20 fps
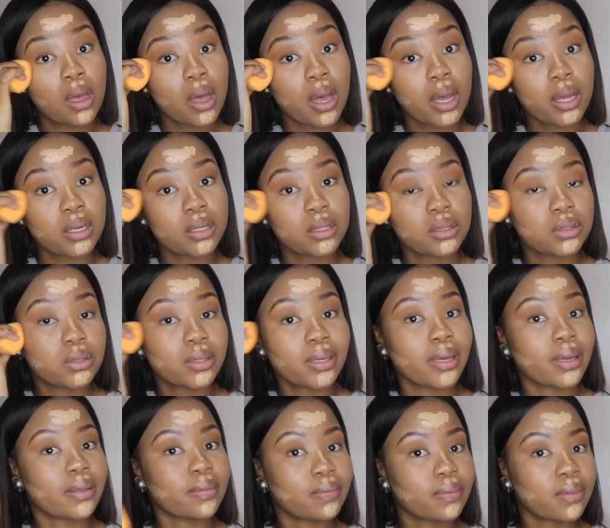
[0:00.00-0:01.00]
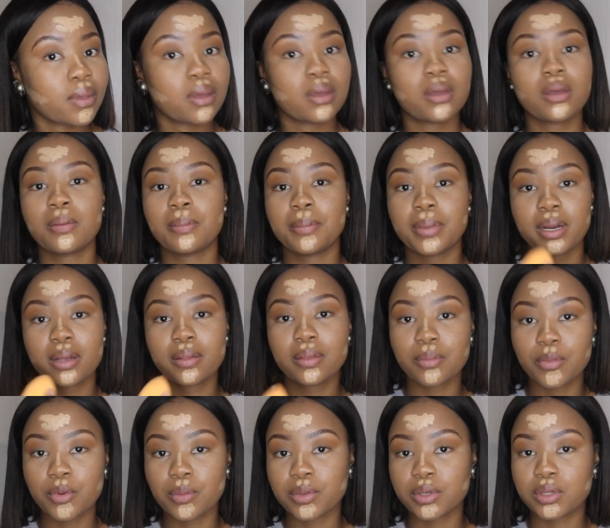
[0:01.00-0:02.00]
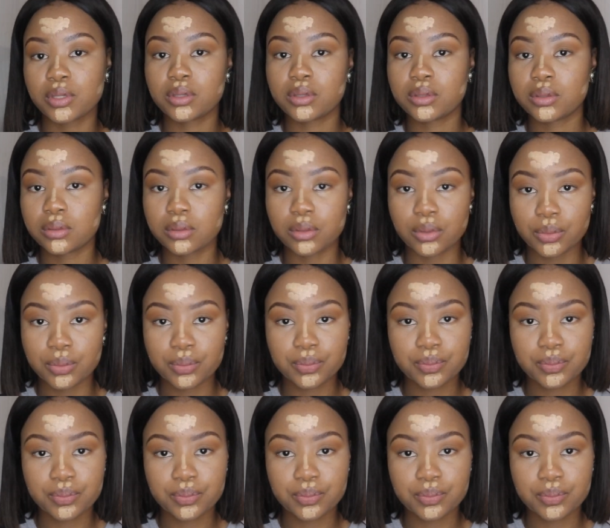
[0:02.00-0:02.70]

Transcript: I need to get there, but at the moment, no.